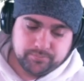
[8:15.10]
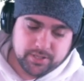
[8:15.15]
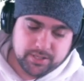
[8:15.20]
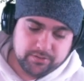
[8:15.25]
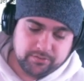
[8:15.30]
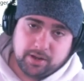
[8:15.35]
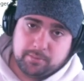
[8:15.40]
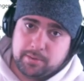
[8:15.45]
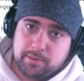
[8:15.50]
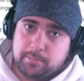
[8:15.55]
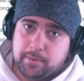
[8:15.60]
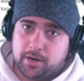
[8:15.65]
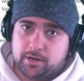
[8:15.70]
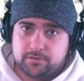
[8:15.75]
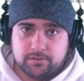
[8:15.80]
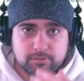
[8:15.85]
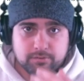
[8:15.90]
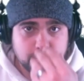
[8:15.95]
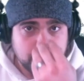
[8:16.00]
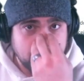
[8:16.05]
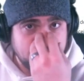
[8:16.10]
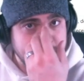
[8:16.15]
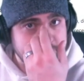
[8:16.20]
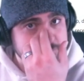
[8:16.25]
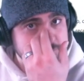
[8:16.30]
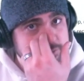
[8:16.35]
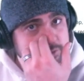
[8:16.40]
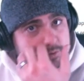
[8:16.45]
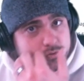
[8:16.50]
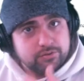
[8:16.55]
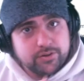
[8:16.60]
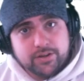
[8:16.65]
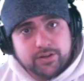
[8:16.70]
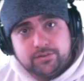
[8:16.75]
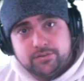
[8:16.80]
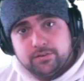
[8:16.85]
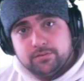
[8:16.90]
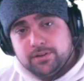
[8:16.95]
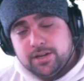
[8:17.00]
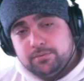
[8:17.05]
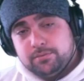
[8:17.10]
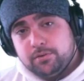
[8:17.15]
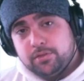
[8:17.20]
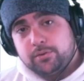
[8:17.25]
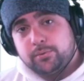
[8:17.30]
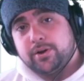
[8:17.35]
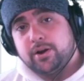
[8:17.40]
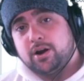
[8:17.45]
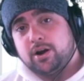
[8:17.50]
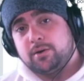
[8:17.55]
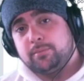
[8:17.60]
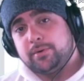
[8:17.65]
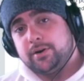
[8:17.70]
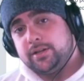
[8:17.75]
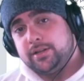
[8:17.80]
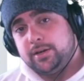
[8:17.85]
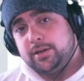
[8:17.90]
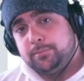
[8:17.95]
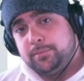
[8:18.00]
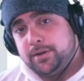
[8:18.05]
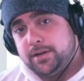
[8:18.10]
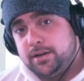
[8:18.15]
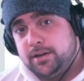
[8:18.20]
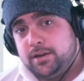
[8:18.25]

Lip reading: zombie boxes will have 2 sets of level 3 armor in them,